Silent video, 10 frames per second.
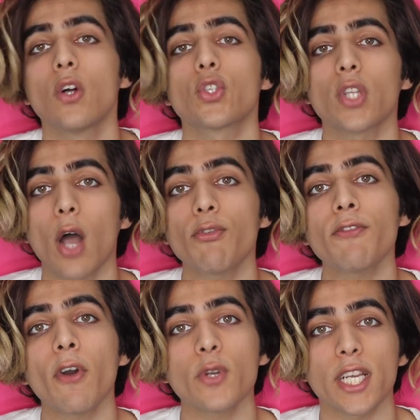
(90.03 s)
So now for
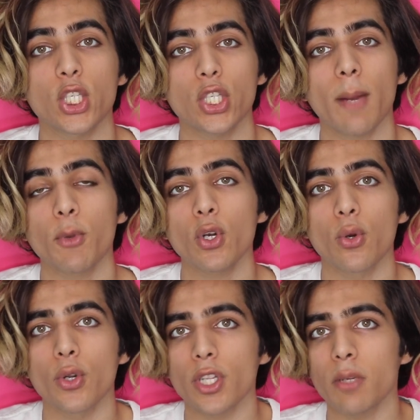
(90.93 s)
foundation, I'm gonna
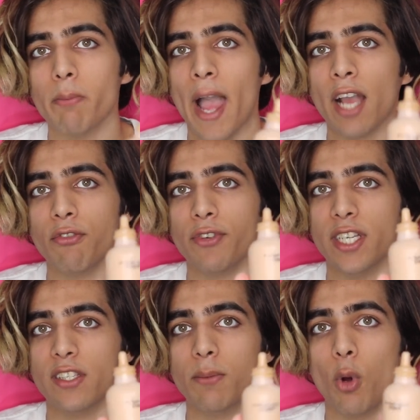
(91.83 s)
go into the MAC
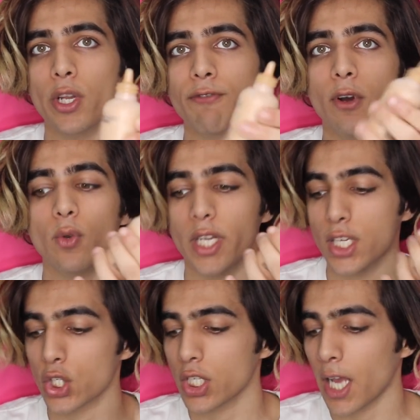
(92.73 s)
Face and Body
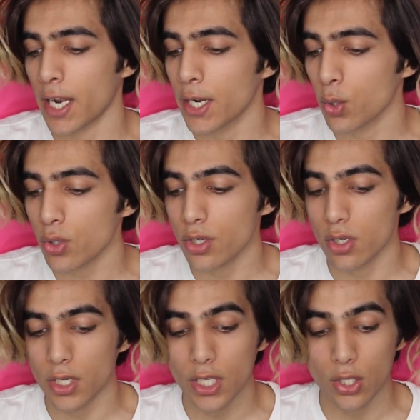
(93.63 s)
Foundation, and I don't
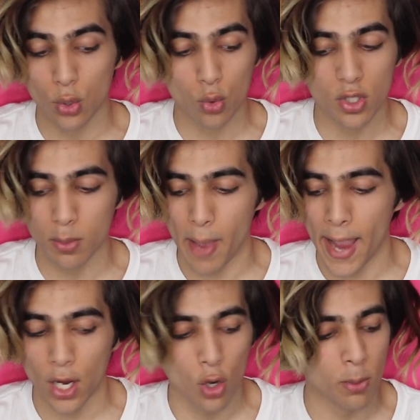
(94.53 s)
really use
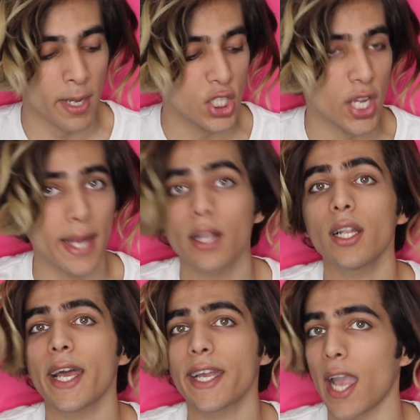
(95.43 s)
MAC on my
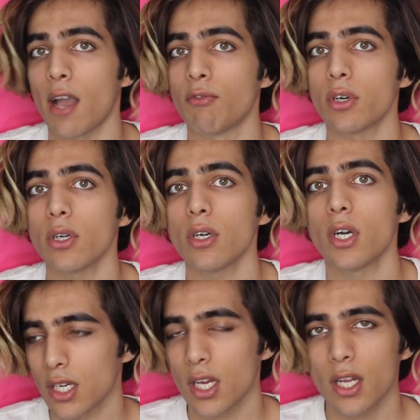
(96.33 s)
channel like ever.
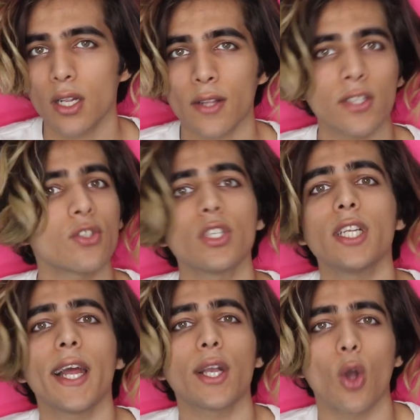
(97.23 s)
Nothing's really
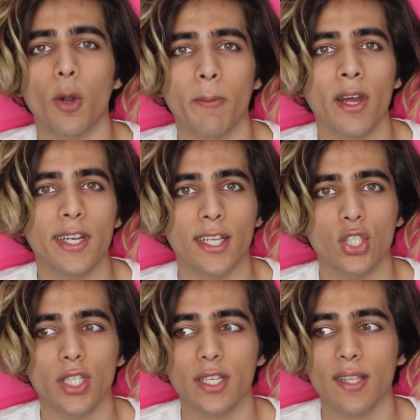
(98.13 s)
like caught my
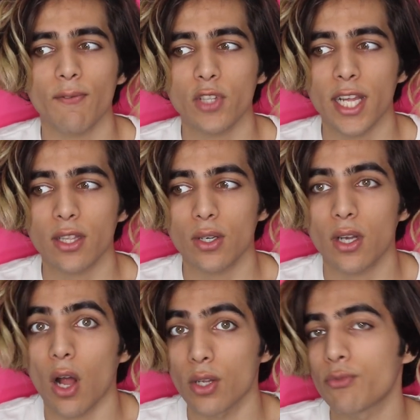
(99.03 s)
attention except for like the
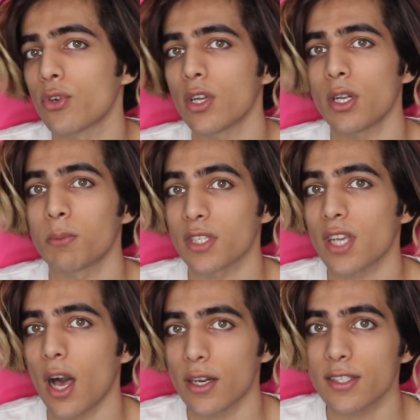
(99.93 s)
colorful
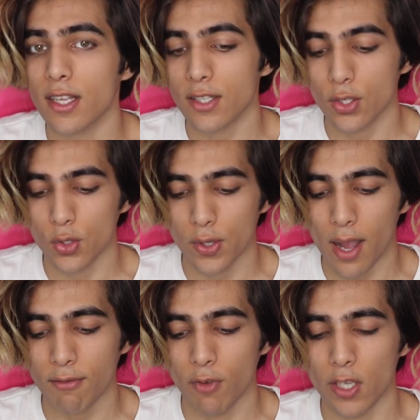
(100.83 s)
mascaras that they used to
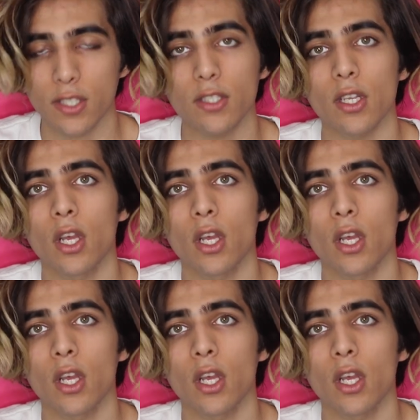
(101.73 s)
have once.